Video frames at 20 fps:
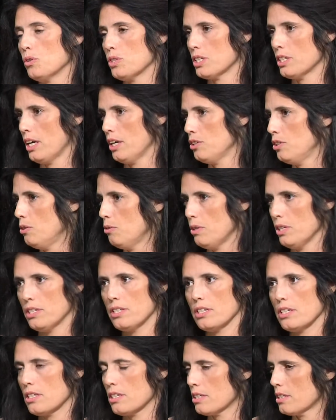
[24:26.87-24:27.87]
it's not you, it's
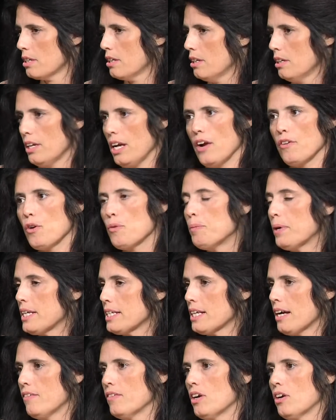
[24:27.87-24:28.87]
just
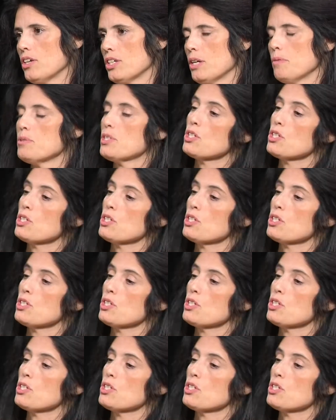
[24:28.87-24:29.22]
everybody's having a hard time.